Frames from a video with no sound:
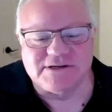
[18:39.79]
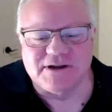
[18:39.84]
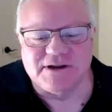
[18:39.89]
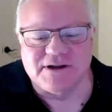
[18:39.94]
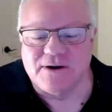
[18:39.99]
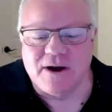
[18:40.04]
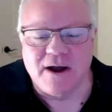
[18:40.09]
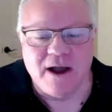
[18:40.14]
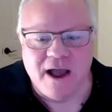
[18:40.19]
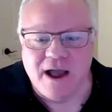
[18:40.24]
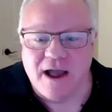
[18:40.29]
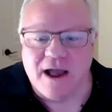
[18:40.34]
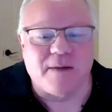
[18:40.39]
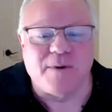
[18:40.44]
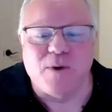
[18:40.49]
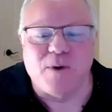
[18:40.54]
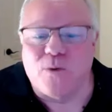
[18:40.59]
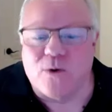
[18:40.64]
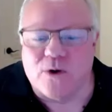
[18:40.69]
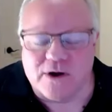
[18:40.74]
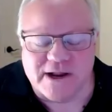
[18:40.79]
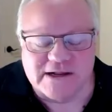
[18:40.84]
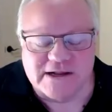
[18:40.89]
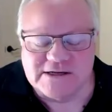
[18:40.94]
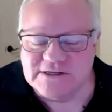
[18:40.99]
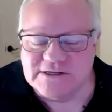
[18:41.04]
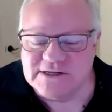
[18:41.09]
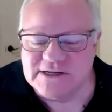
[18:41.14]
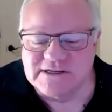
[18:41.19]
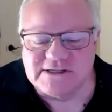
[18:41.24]
You know, I've been
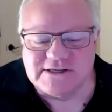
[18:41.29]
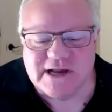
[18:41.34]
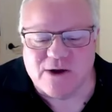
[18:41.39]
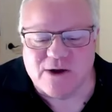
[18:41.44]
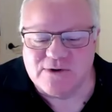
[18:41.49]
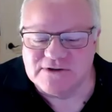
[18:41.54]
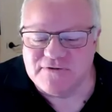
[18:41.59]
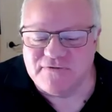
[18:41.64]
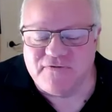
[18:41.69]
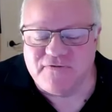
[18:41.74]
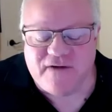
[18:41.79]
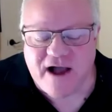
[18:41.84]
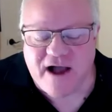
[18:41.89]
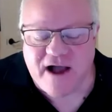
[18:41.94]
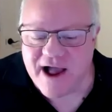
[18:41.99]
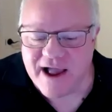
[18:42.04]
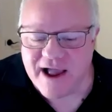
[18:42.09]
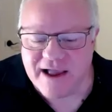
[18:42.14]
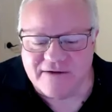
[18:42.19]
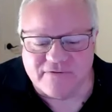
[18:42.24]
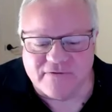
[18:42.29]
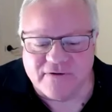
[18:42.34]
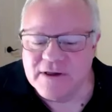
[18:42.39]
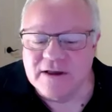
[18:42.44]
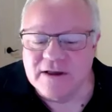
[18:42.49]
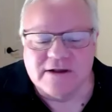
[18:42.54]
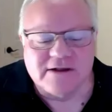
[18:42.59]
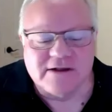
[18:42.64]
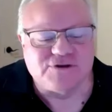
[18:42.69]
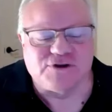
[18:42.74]
working since I was 5.
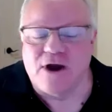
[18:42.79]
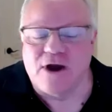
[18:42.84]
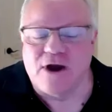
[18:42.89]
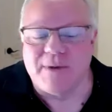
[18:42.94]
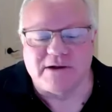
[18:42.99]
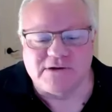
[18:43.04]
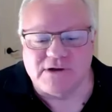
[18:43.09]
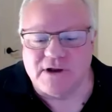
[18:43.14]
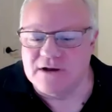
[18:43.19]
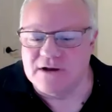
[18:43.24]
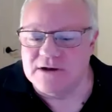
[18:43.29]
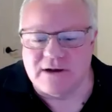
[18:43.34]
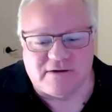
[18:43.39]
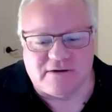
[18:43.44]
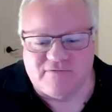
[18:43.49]
So I'm